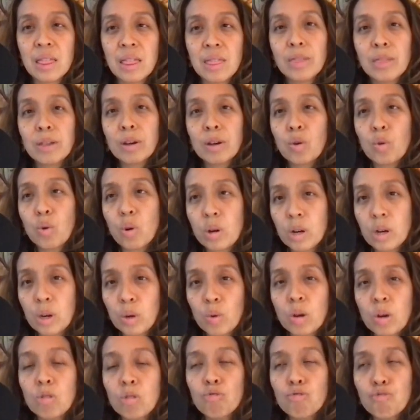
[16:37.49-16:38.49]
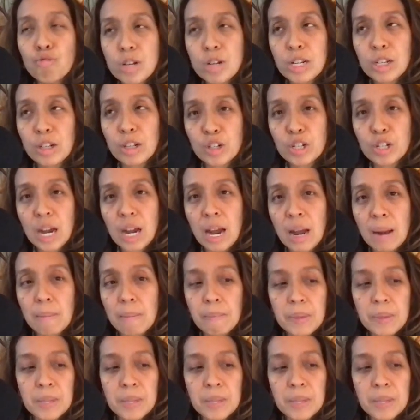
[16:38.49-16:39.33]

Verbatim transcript: the quote unquote real job.